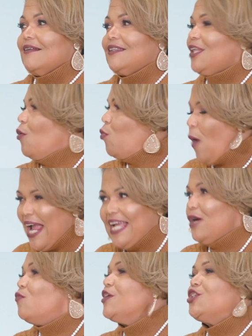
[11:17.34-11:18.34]
The way
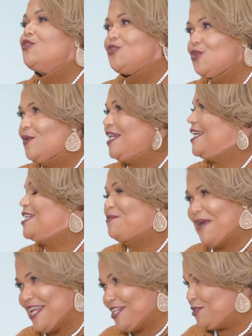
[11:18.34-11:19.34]
in which you do it is
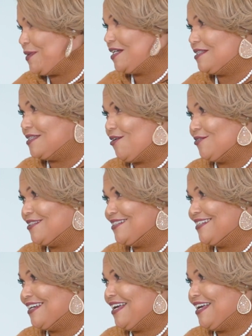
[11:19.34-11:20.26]
management consulting.